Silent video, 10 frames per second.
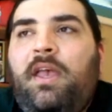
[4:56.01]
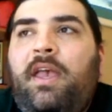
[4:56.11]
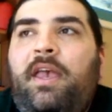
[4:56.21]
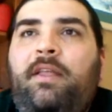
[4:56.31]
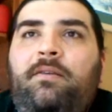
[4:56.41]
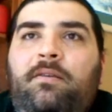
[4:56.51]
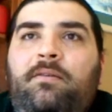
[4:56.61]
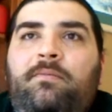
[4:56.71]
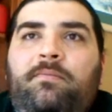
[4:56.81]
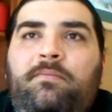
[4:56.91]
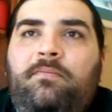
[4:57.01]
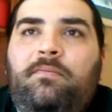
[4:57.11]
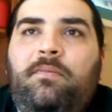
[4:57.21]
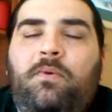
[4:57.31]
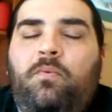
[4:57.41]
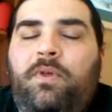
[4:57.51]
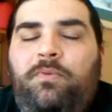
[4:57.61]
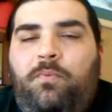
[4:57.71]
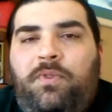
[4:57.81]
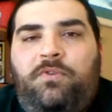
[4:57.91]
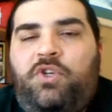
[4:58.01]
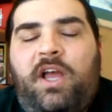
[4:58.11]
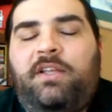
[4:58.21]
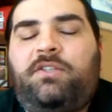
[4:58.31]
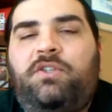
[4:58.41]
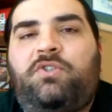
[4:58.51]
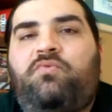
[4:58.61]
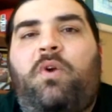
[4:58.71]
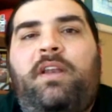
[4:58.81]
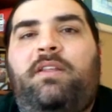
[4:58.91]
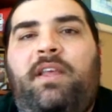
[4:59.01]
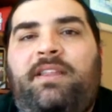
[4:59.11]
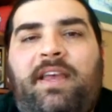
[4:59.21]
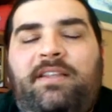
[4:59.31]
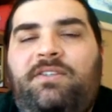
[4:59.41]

And with Johnson just running like that,